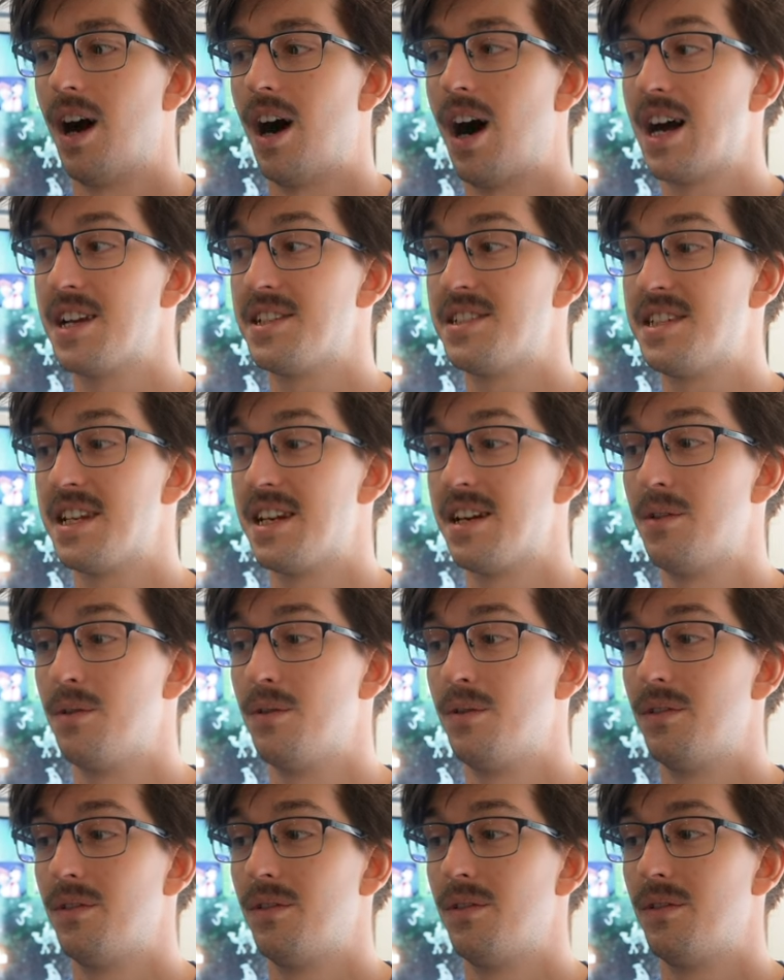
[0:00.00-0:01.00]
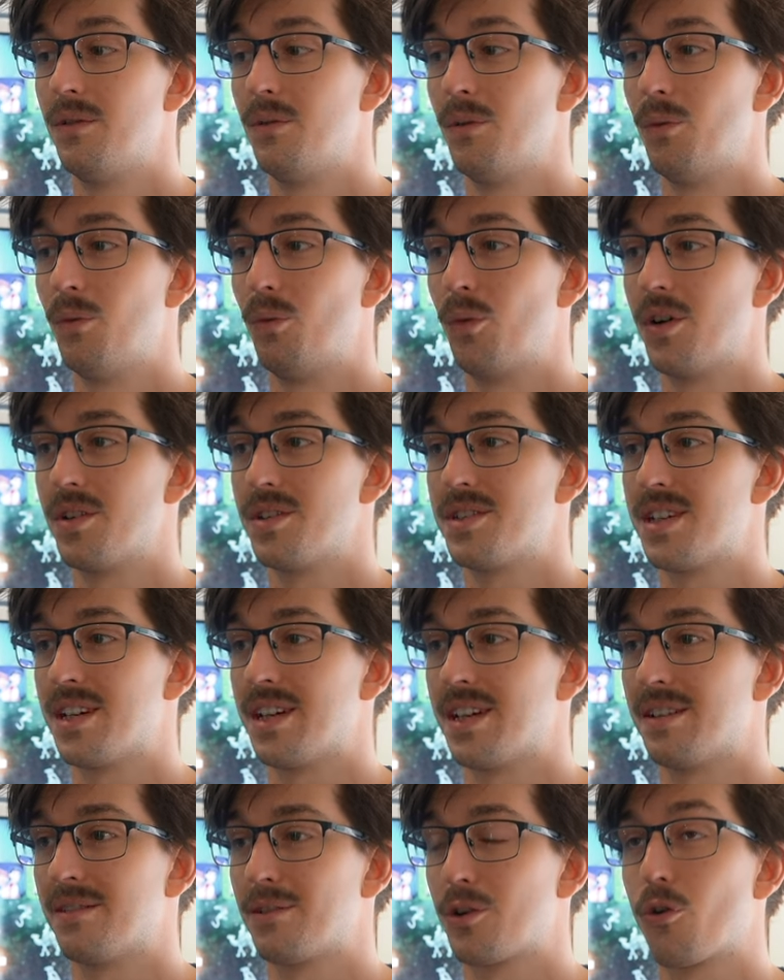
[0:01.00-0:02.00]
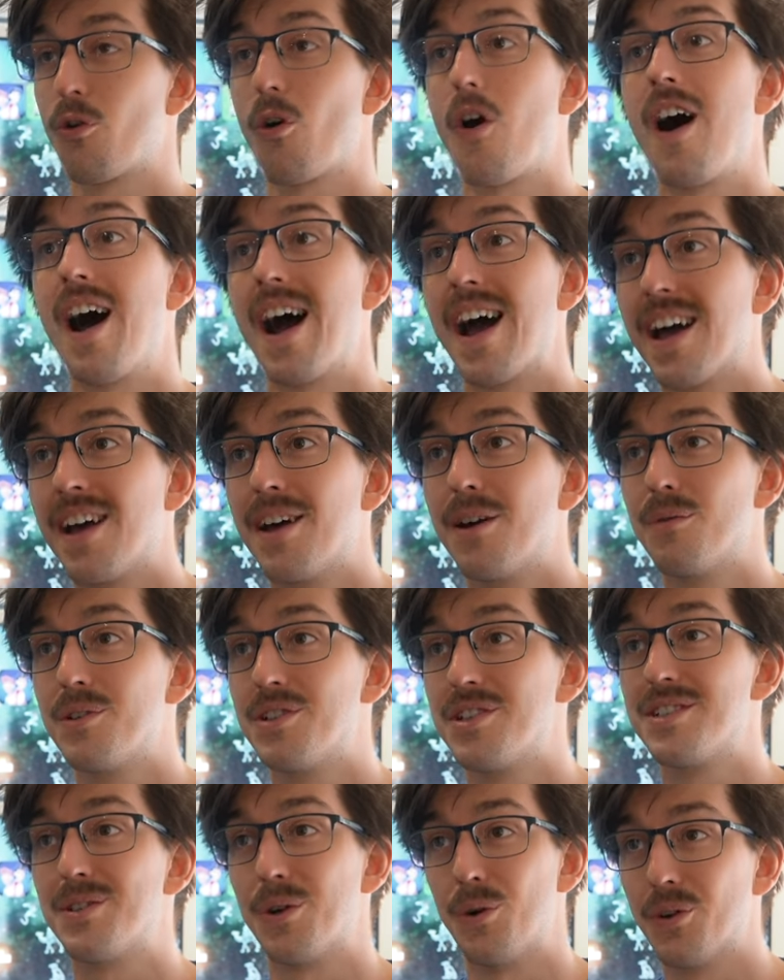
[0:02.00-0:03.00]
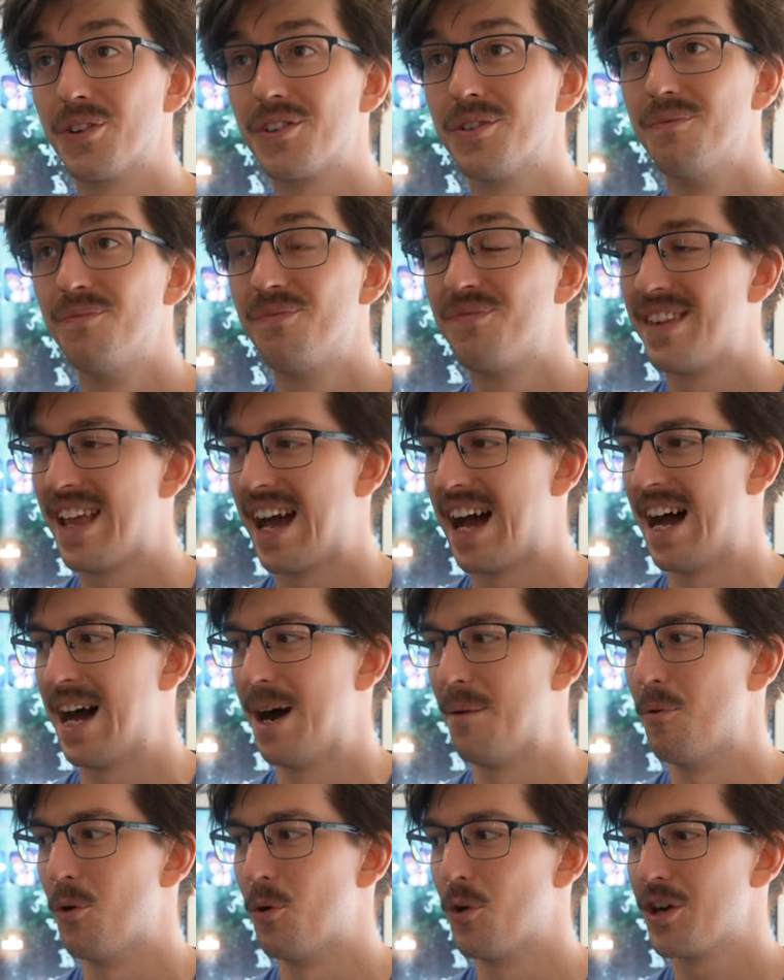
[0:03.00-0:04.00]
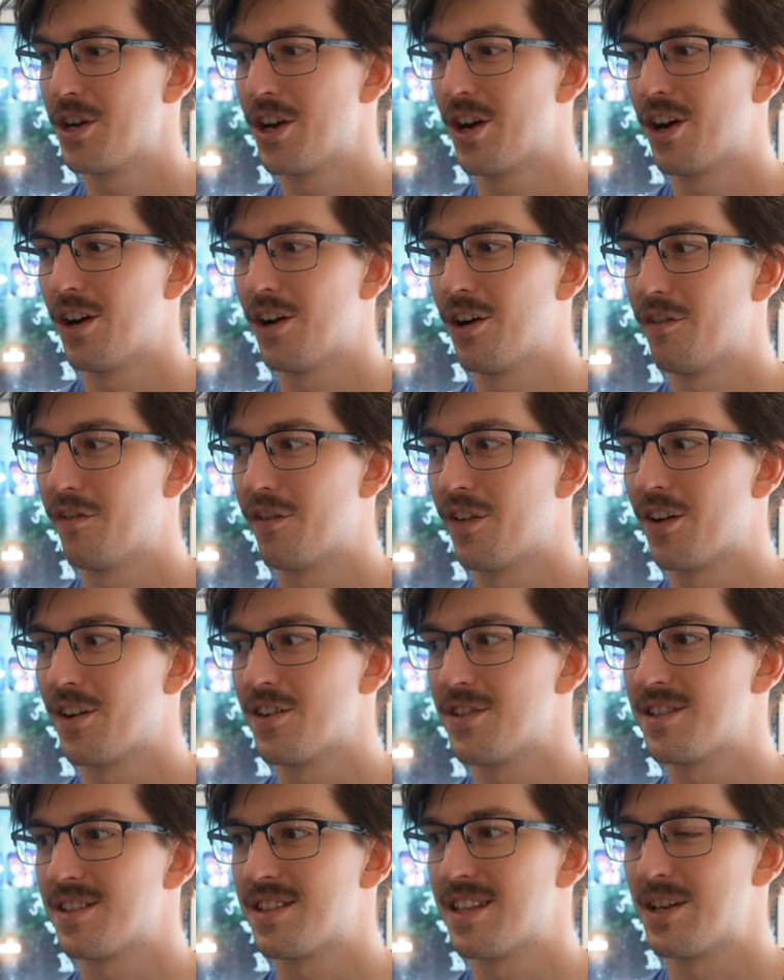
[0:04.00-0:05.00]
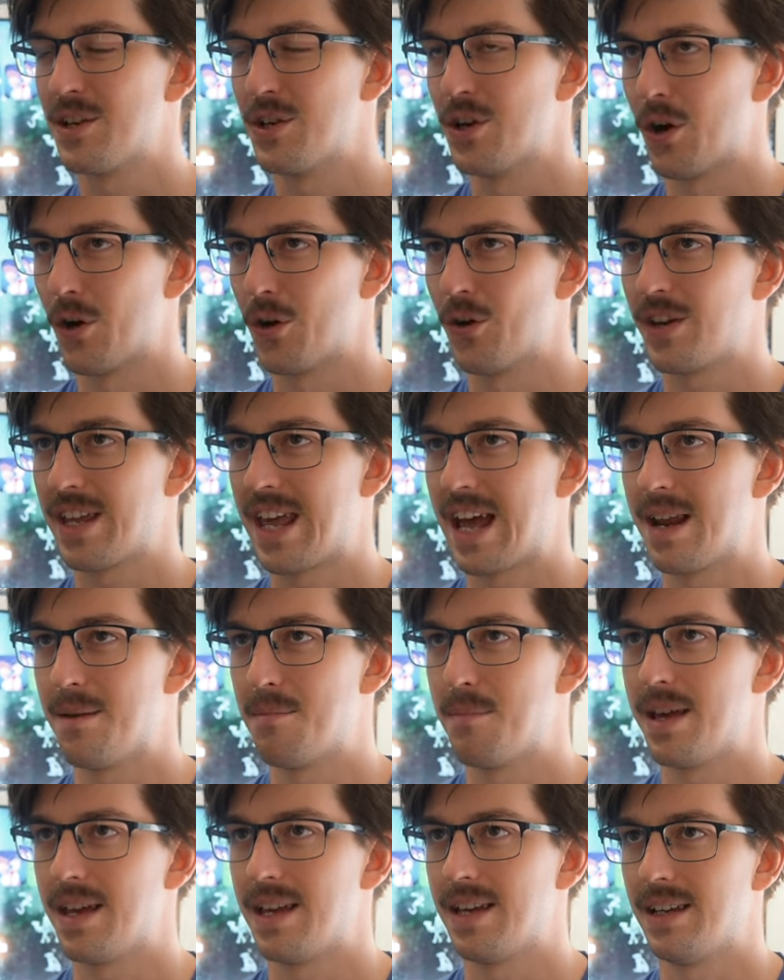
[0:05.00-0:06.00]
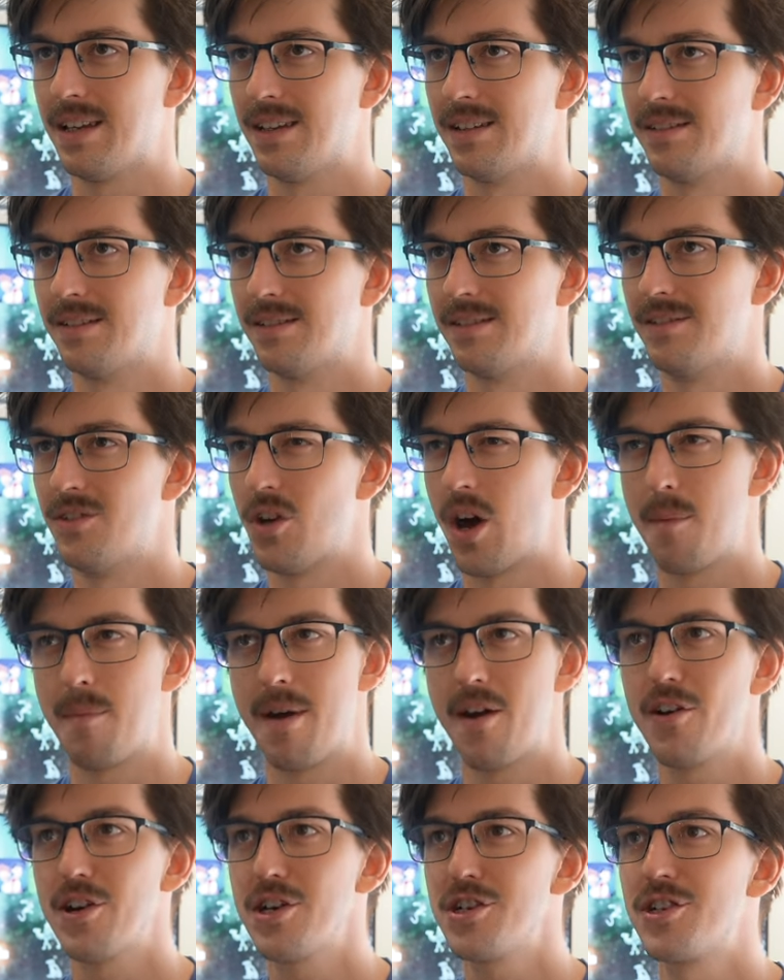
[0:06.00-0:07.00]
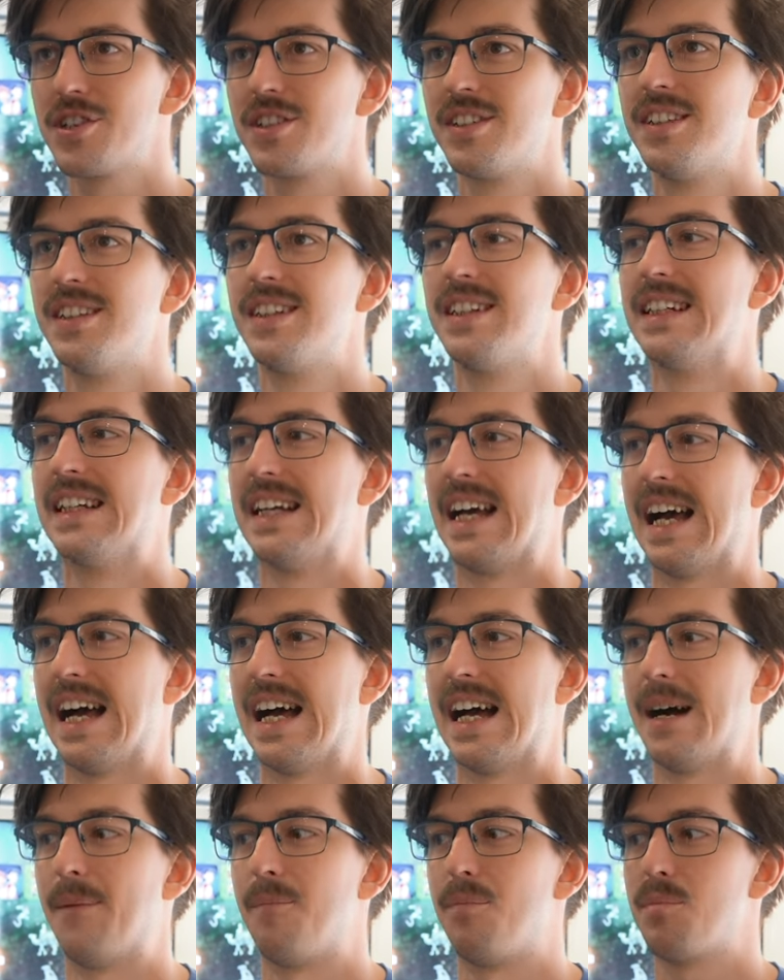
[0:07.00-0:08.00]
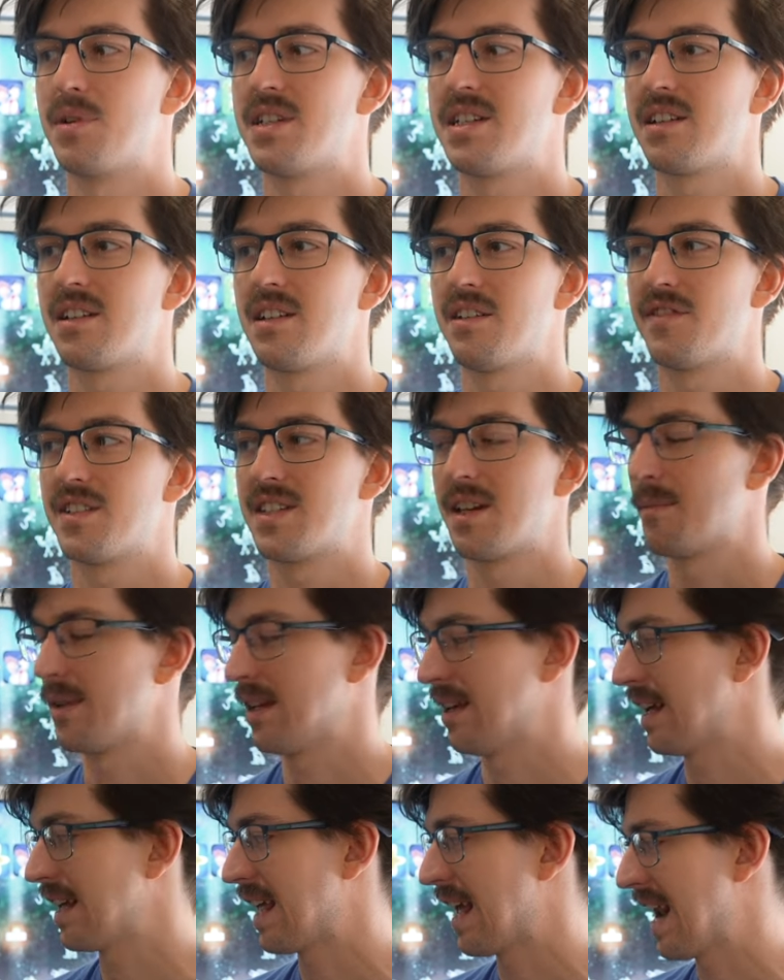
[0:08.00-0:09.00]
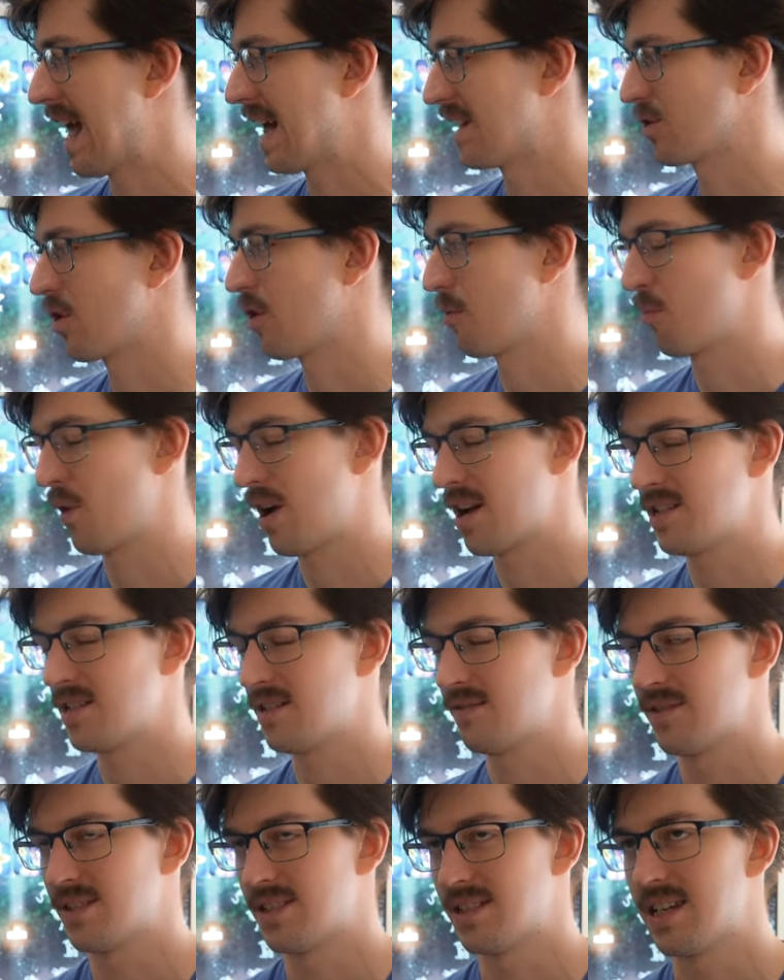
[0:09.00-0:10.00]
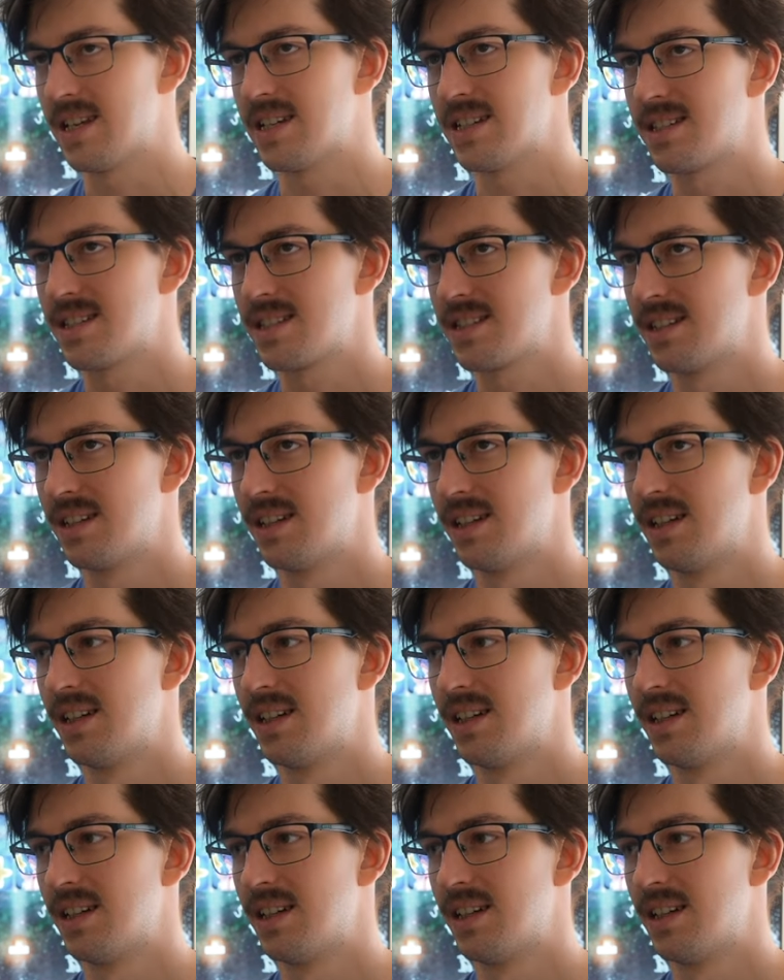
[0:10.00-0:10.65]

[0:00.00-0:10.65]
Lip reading: I didn't want to cry, which is awesome. Audio, for those that know, can be nightmarish, particularly for something, again, as comprehensive as this.